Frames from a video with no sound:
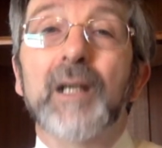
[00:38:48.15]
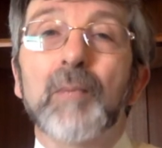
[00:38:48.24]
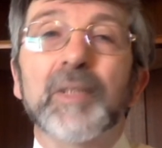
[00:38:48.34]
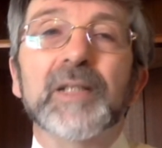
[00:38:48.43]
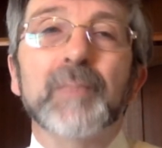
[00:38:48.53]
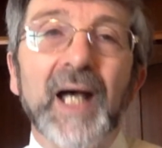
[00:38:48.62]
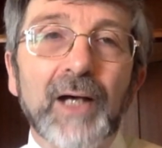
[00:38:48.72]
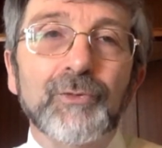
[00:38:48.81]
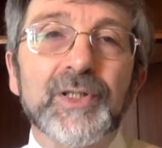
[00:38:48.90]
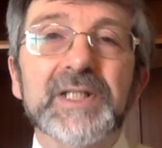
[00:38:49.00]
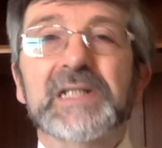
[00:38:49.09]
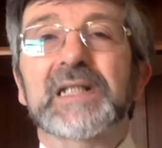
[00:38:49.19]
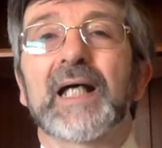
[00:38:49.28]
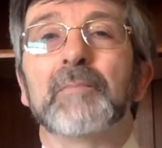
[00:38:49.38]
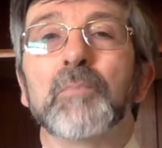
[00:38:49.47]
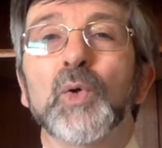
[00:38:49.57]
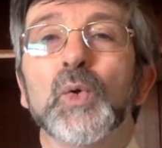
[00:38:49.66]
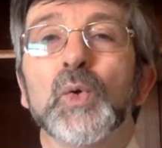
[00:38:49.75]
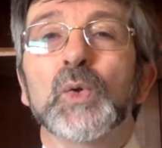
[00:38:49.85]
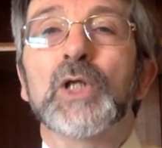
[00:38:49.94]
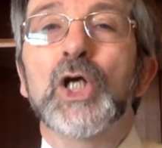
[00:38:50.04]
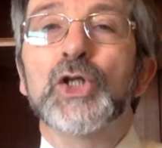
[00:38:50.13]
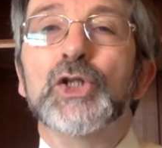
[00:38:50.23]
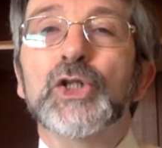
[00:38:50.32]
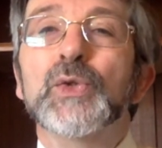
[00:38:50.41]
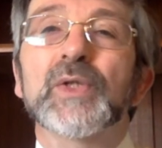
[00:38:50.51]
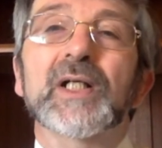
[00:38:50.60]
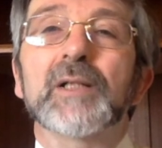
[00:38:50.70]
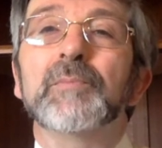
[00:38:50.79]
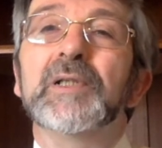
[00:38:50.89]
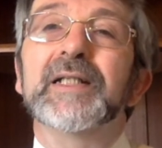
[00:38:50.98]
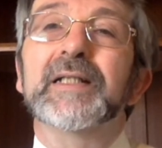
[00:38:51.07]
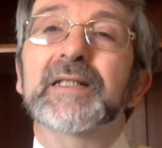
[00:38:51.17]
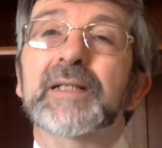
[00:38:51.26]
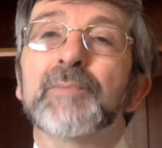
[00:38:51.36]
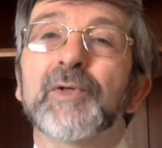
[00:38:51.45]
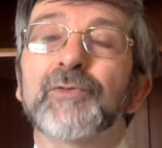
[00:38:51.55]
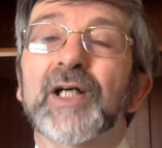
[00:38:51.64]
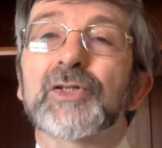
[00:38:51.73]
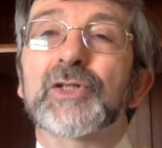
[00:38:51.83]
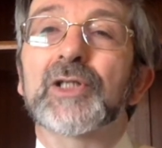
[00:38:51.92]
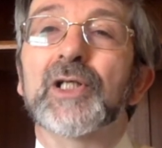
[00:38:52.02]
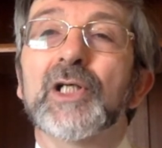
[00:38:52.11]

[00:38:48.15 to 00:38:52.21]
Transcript: But Epaphras and Paul knew that completeness and perfection